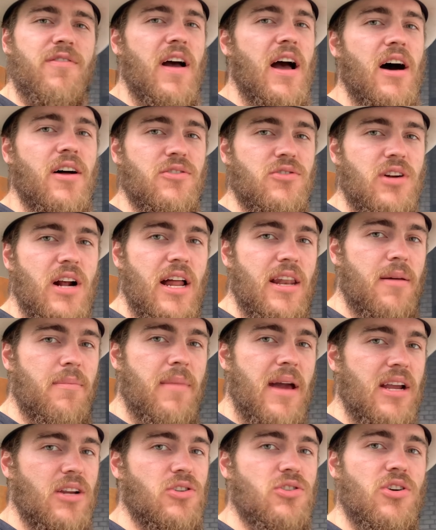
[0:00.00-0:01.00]
out trying to
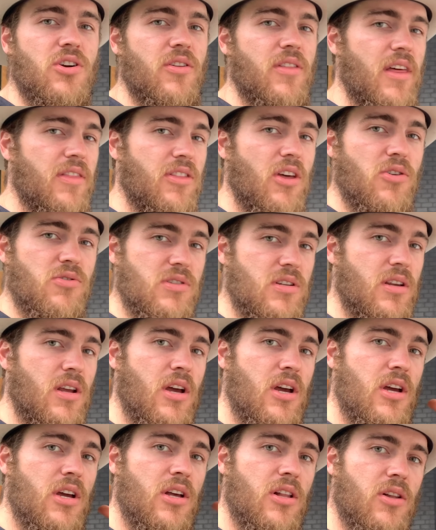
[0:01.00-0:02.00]
make sure that those
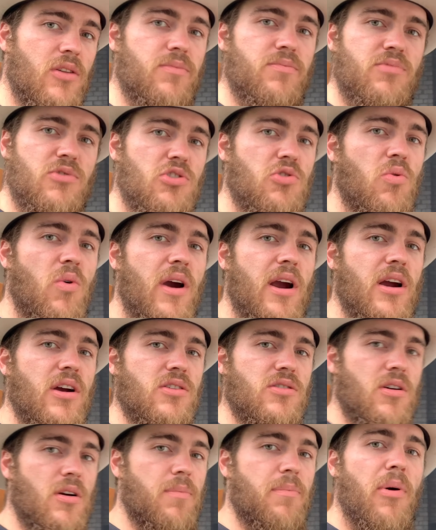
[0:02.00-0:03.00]

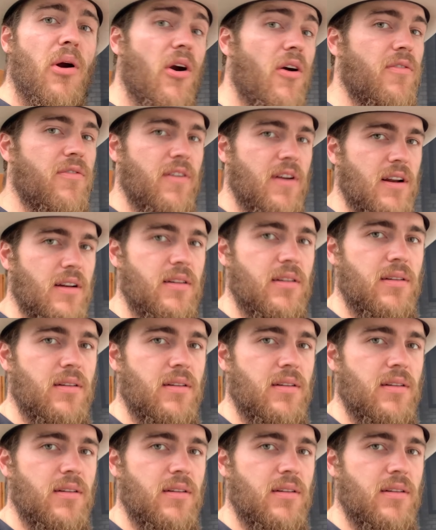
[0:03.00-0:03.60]
squares are perfect.